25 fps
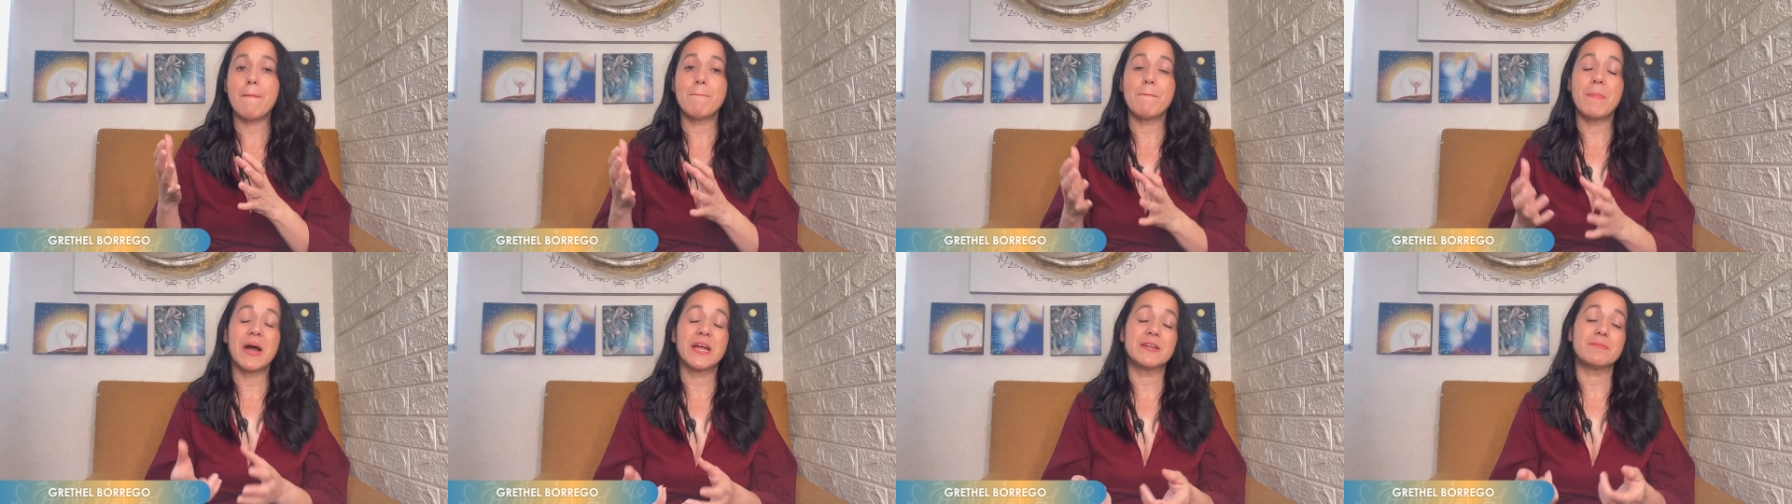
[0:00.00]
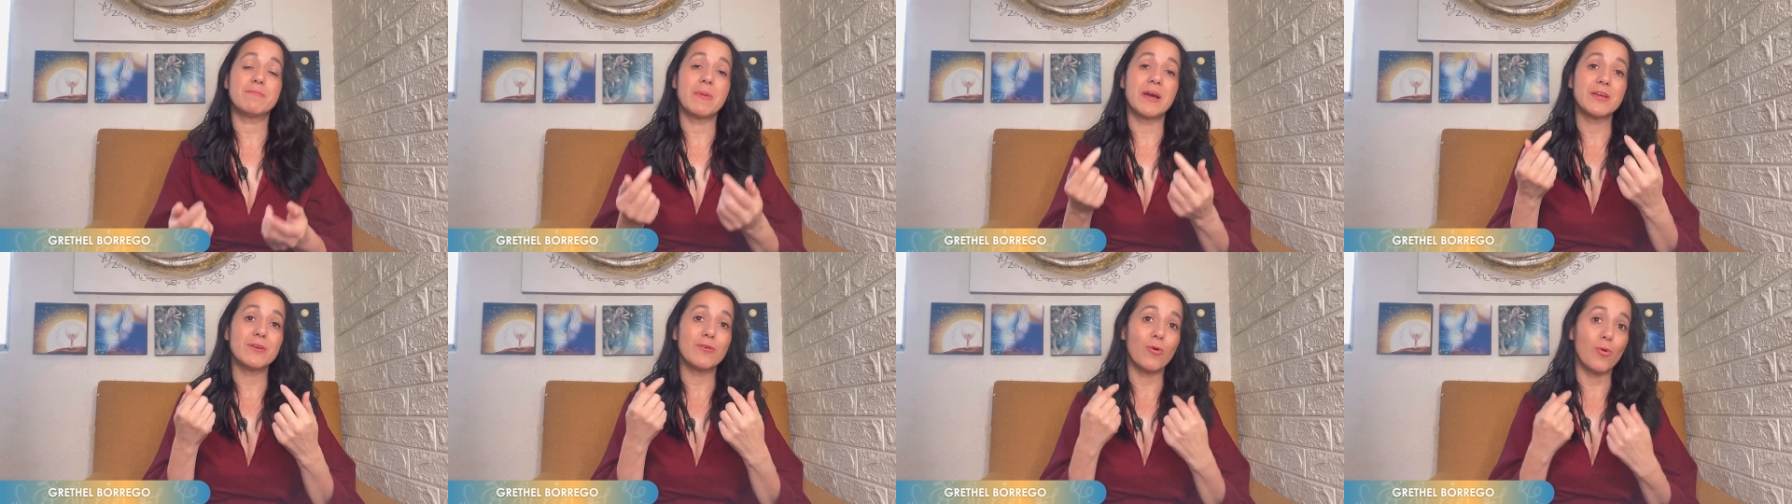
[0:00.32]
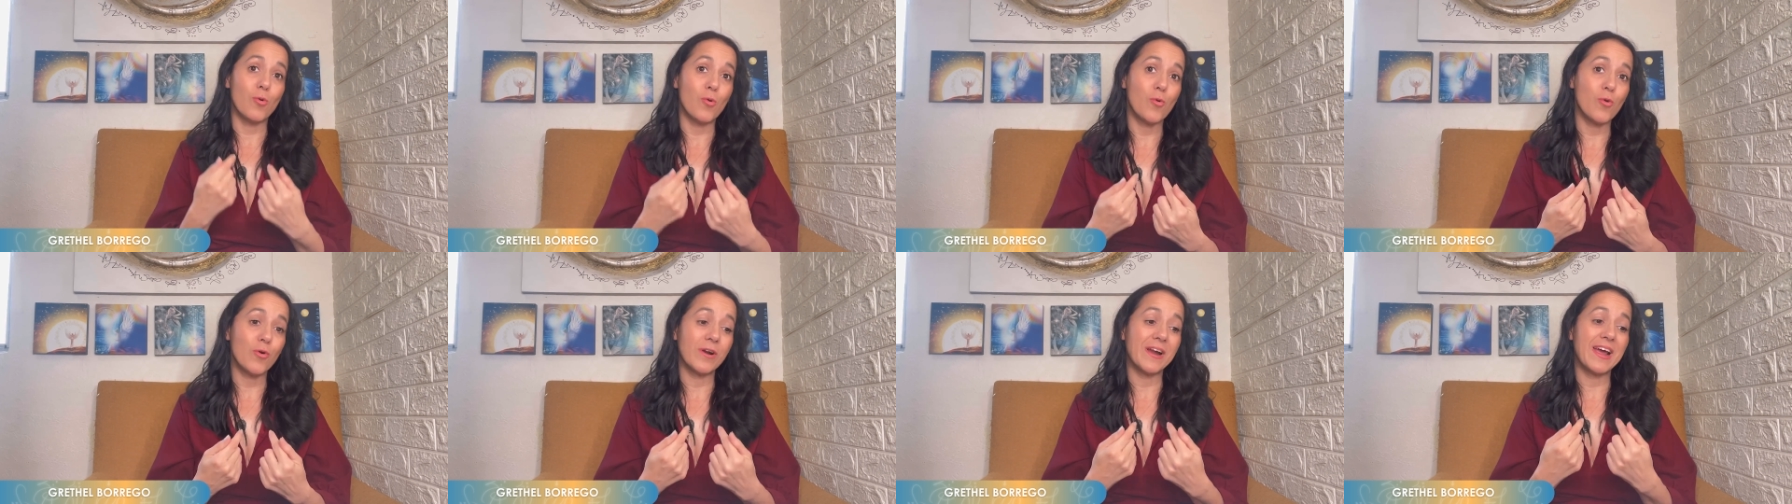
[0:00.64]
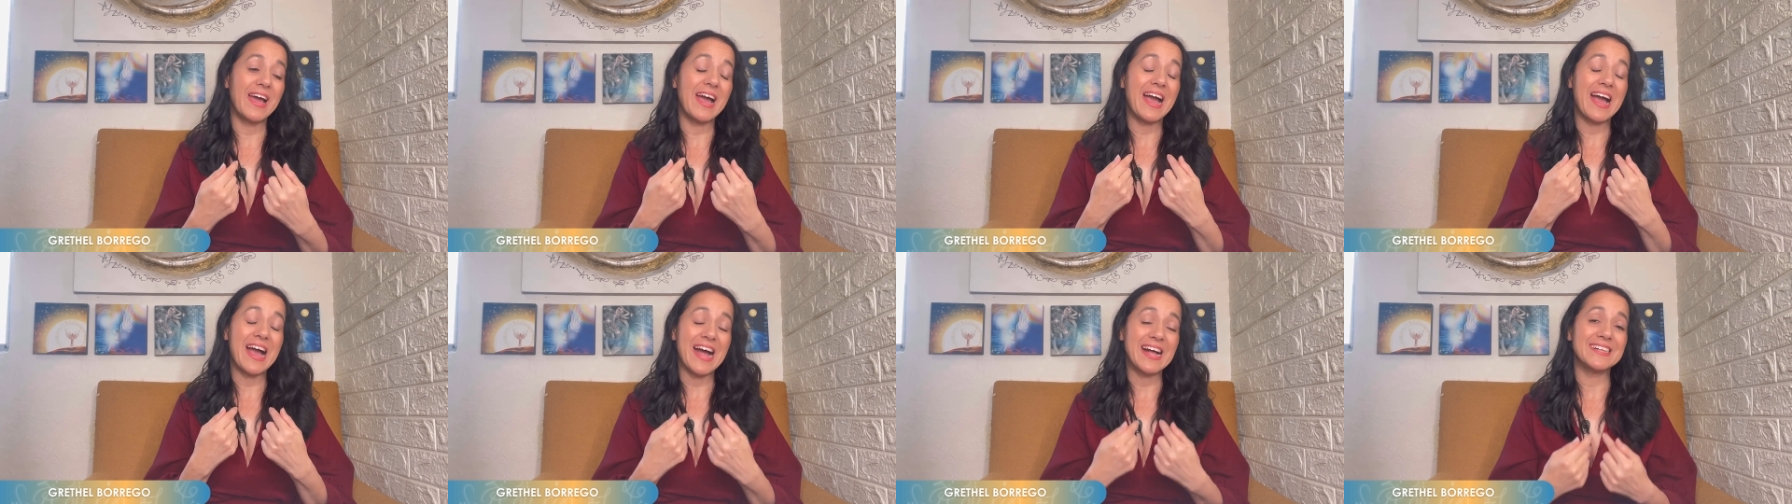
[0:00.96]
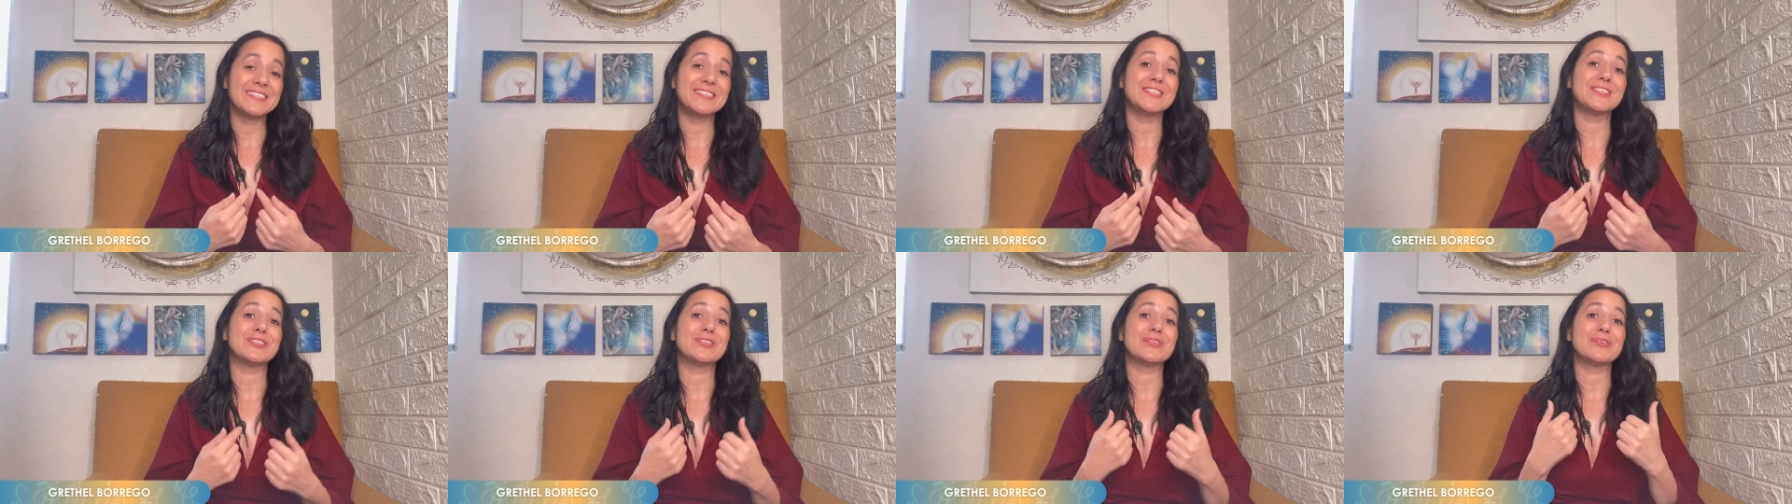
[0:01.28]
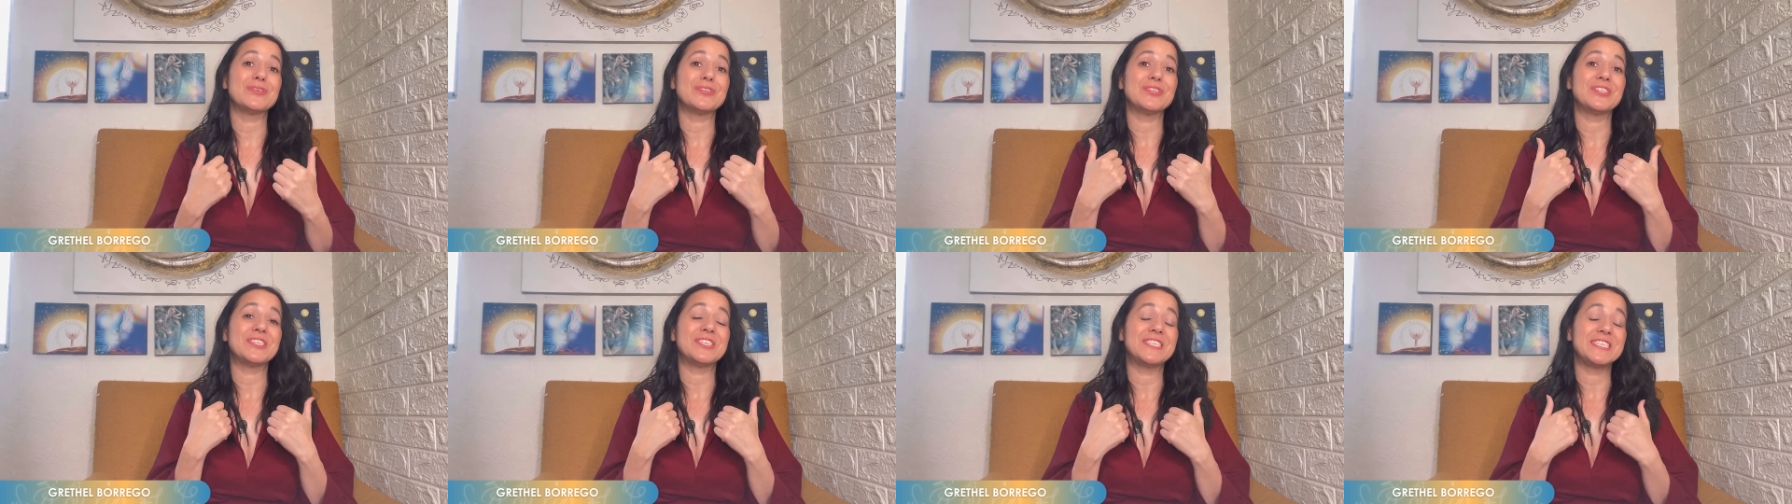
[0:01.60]
but my aura
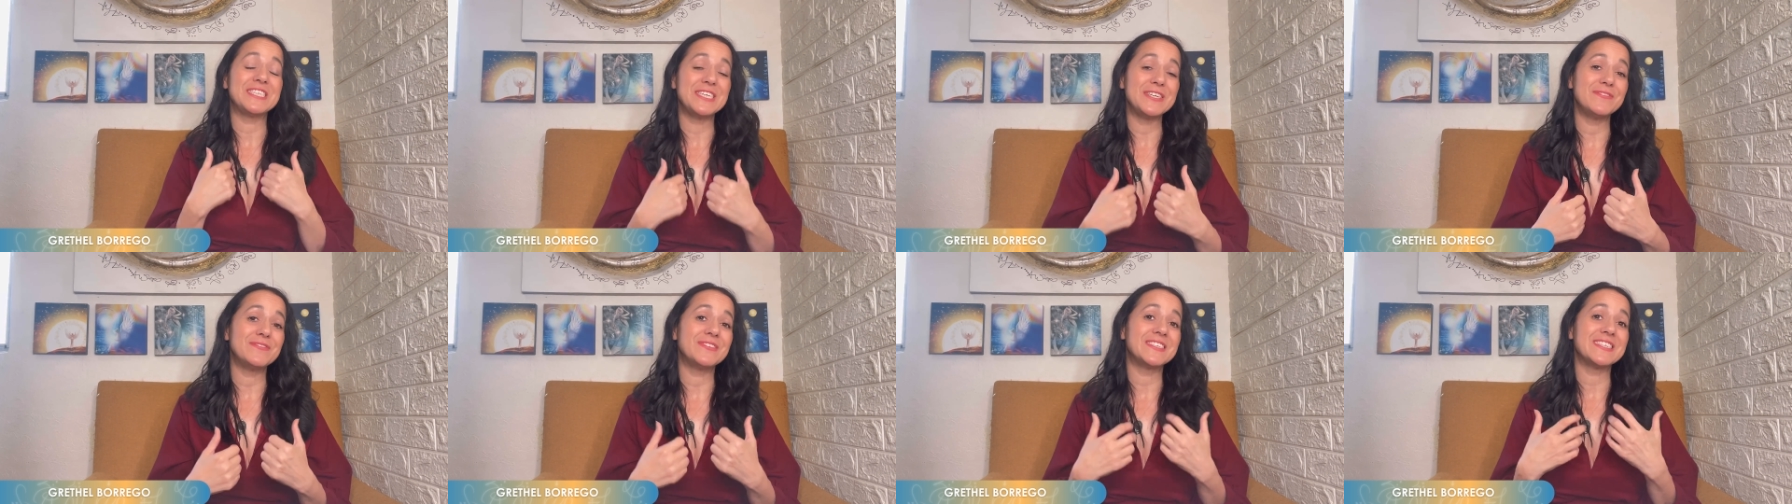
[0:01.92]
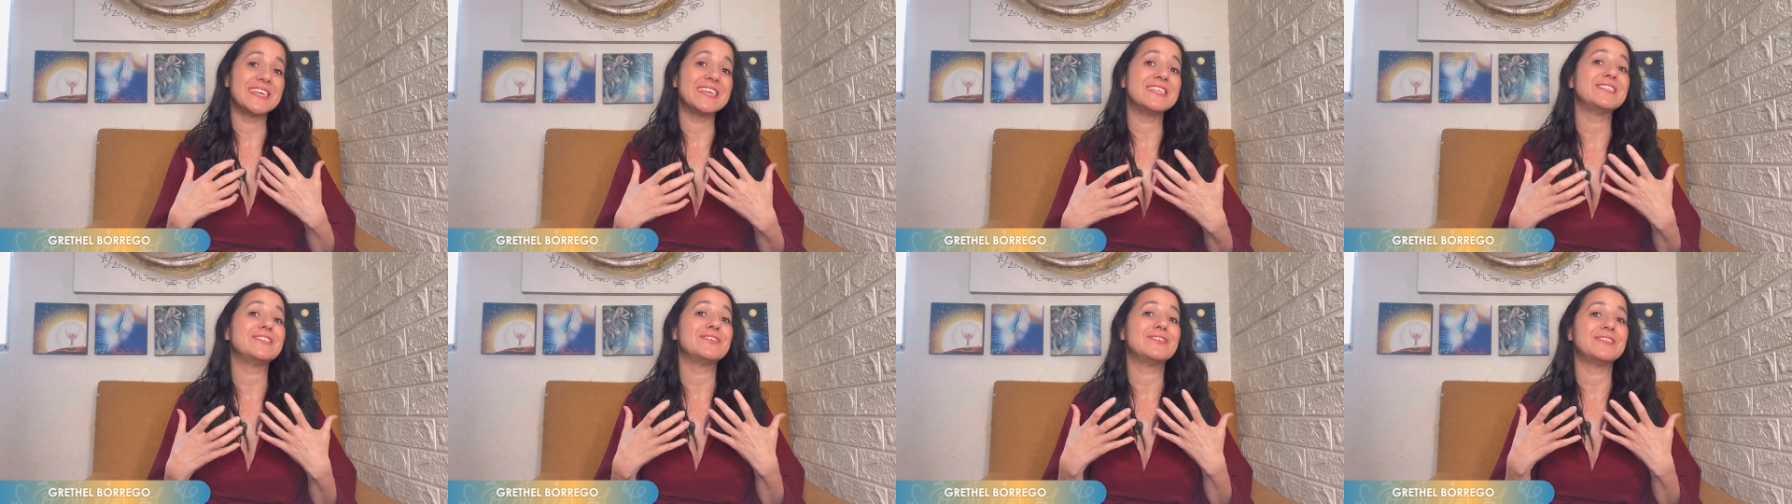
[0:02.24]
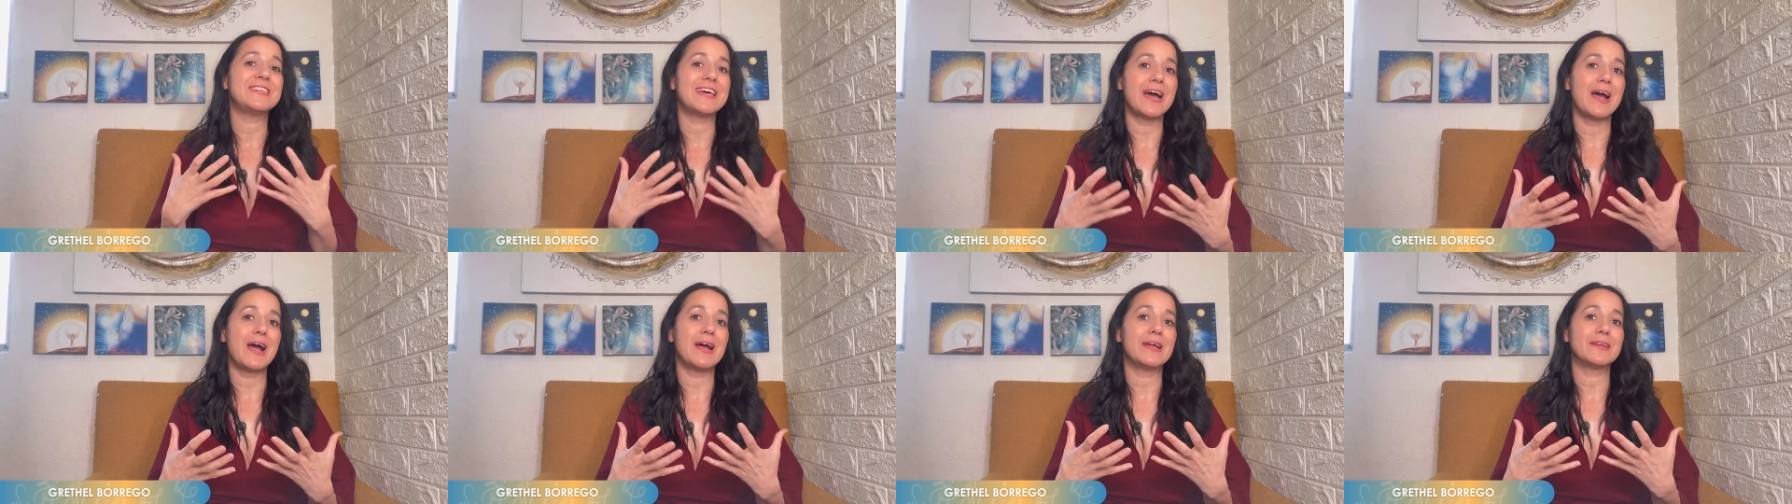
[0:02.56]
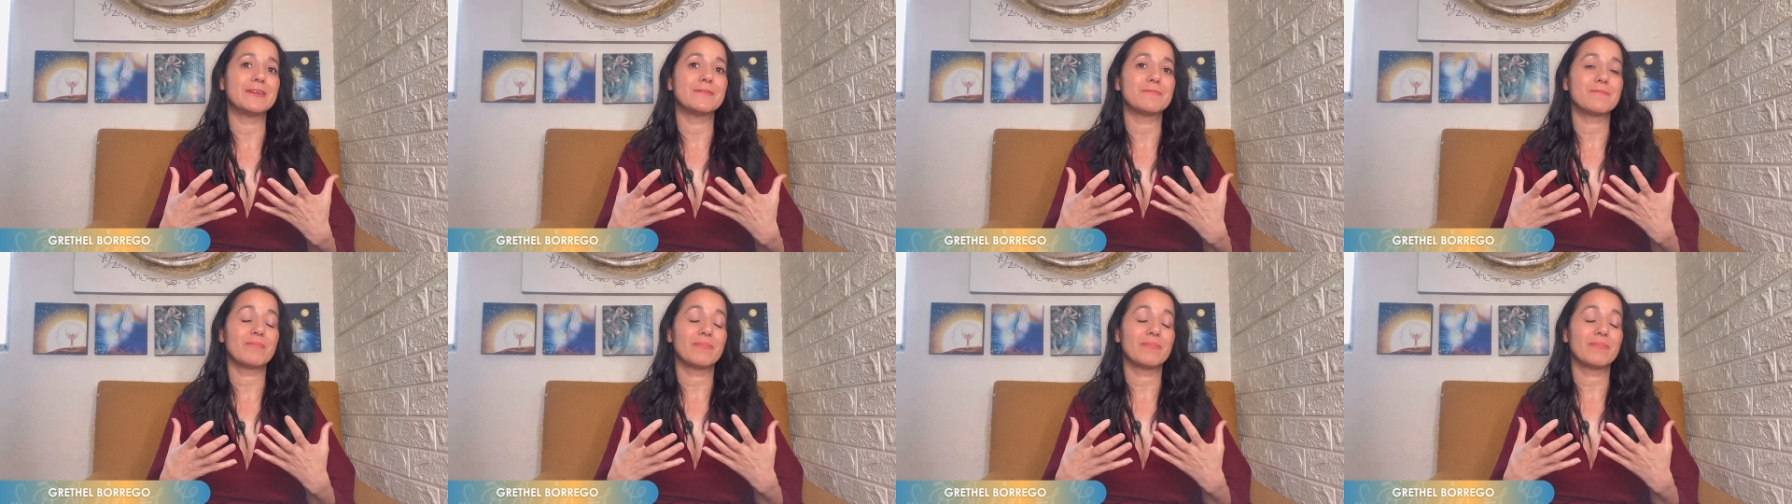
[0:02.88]
also shifts into that.